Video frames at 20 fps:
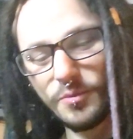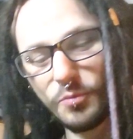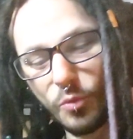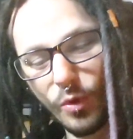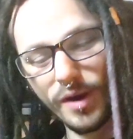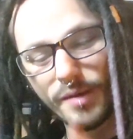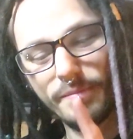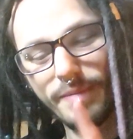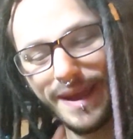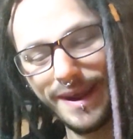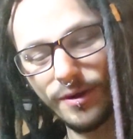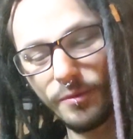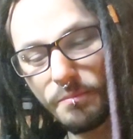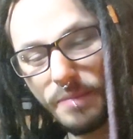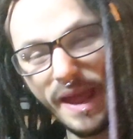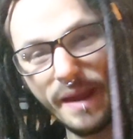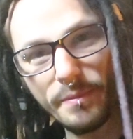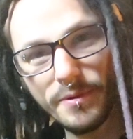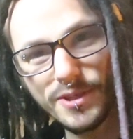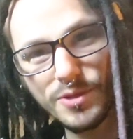In one panel,
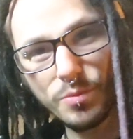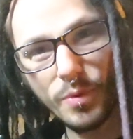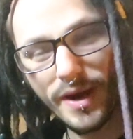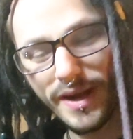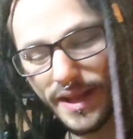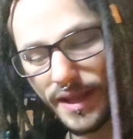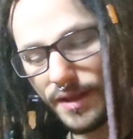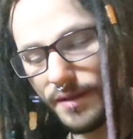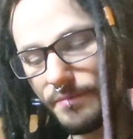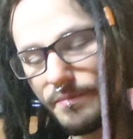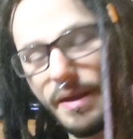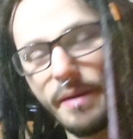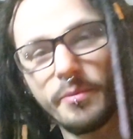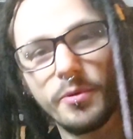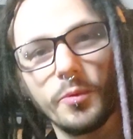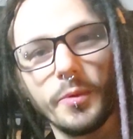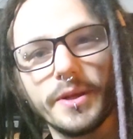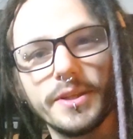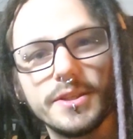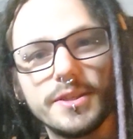Paper's winning.
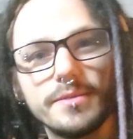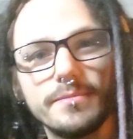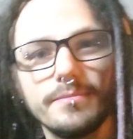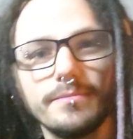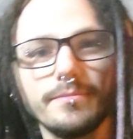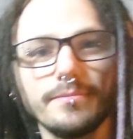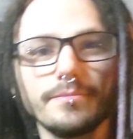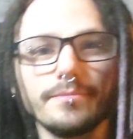Paper wins.